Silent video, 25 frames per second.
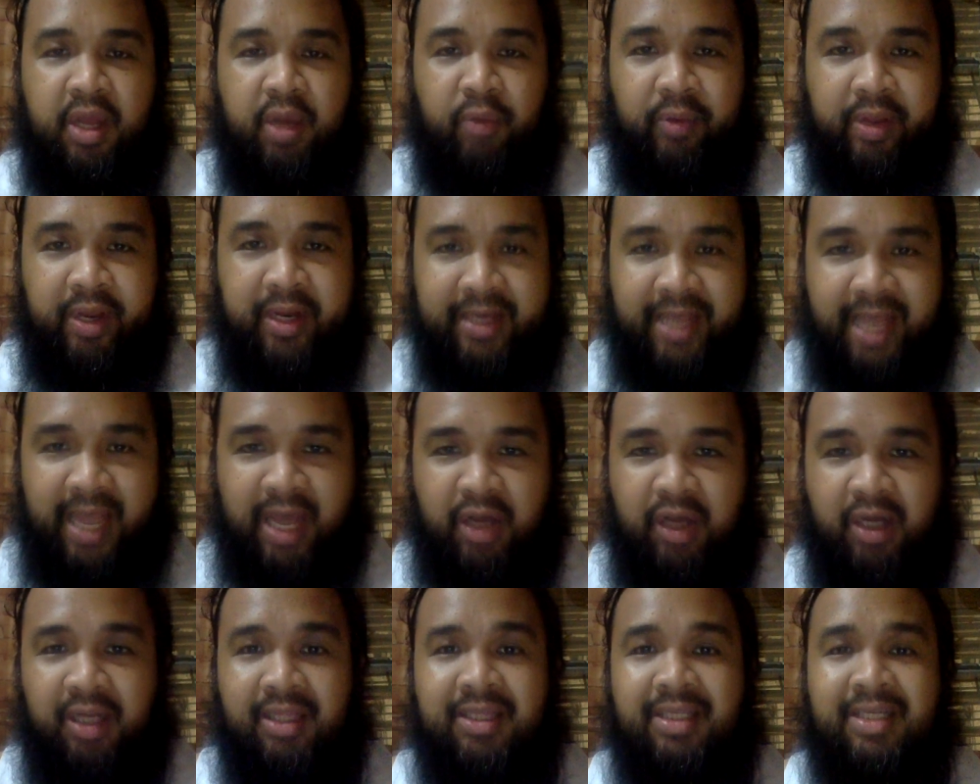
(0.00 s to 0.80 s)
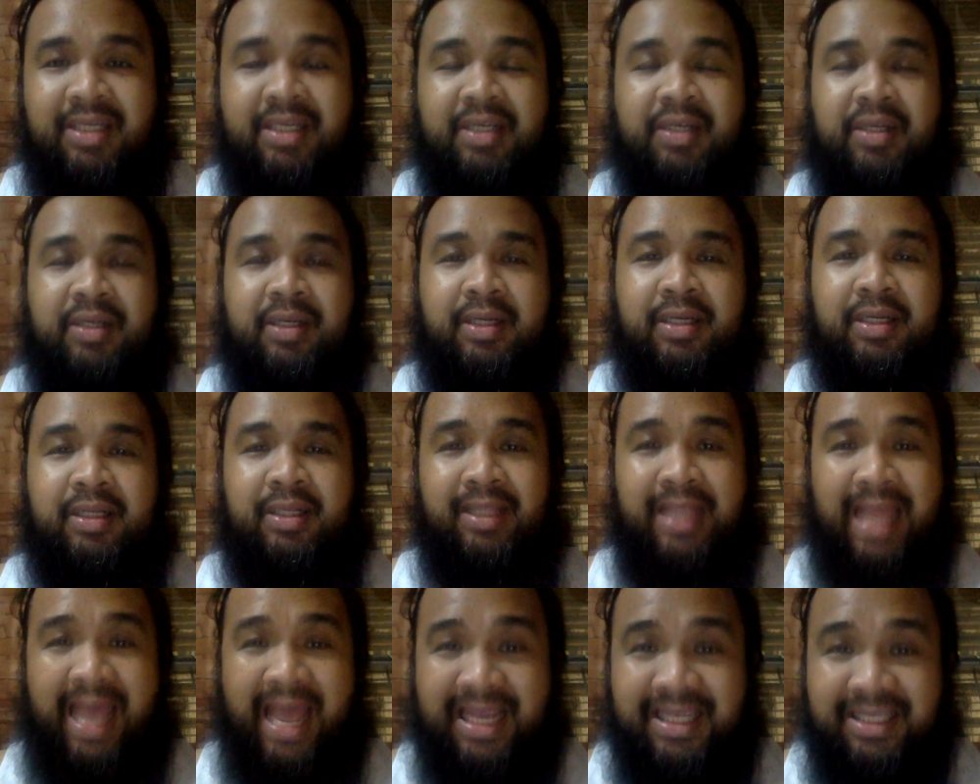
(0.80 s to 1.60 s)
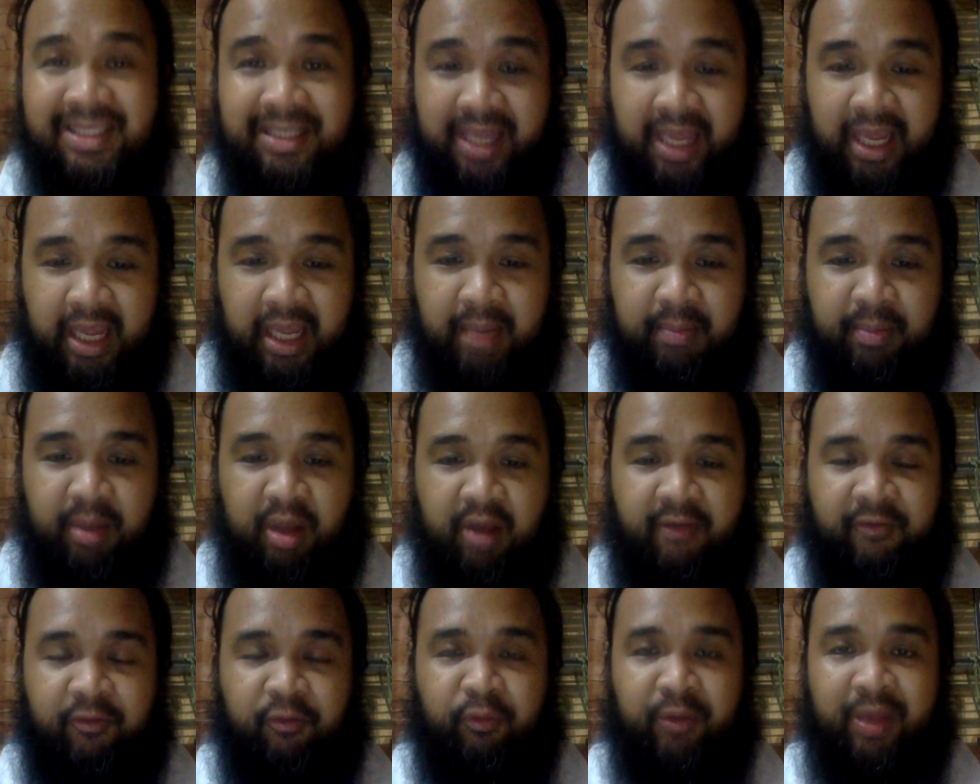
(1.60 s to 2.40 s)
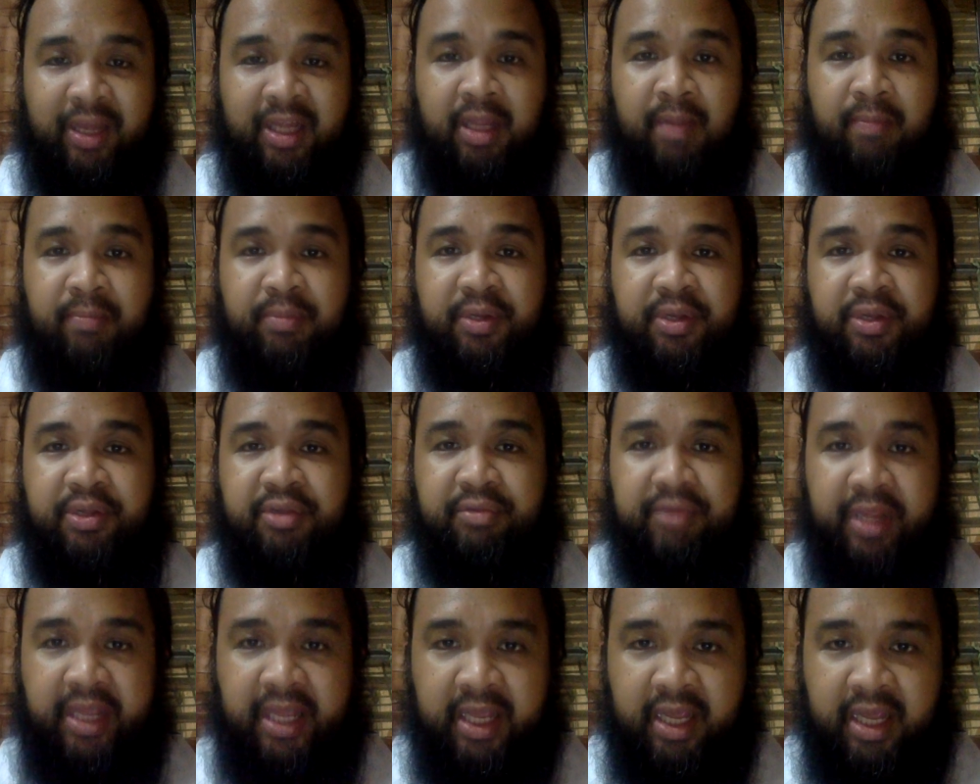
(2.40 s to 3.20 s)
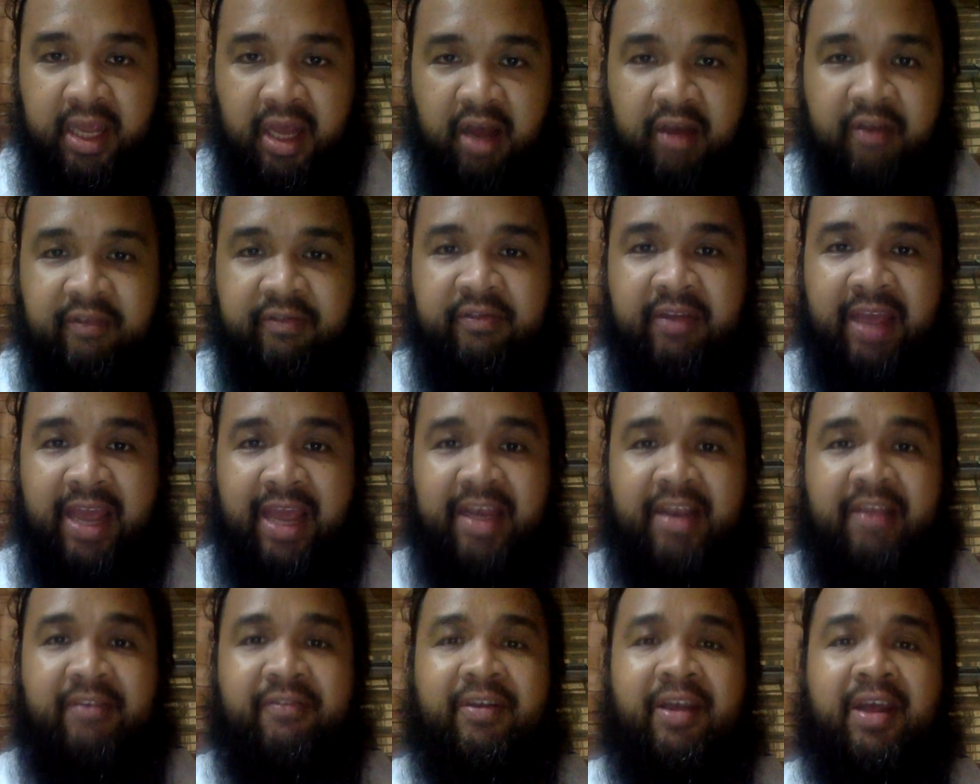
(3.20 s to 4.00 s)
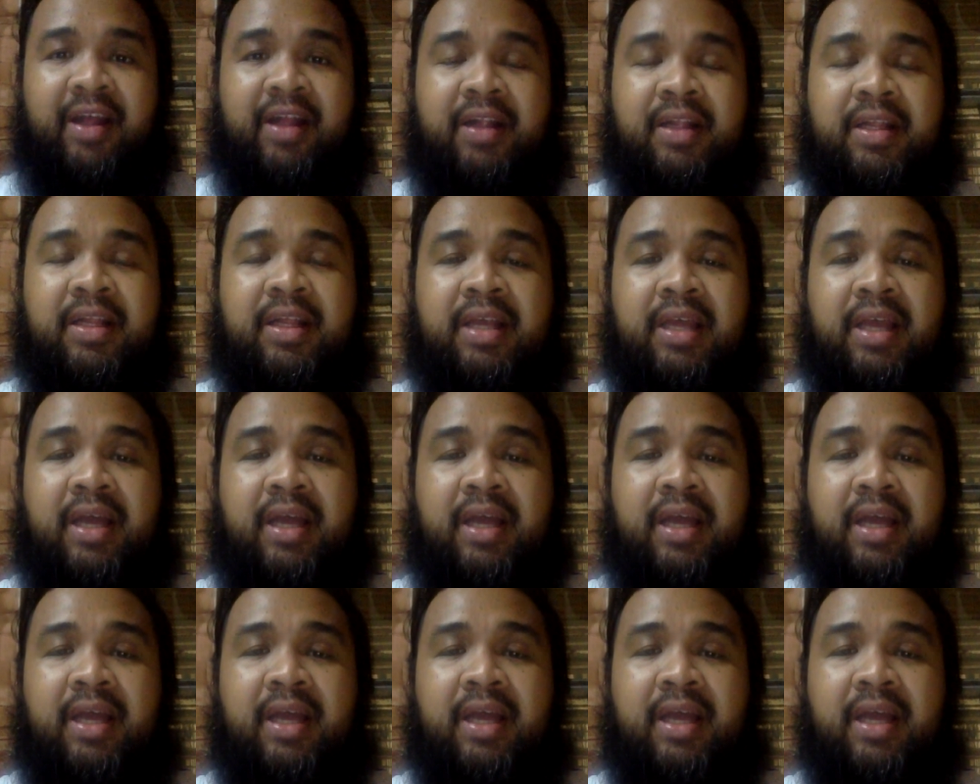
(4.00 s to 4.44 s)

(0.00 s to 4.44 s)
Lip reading: We are now on the last game of week number 3 of NFL.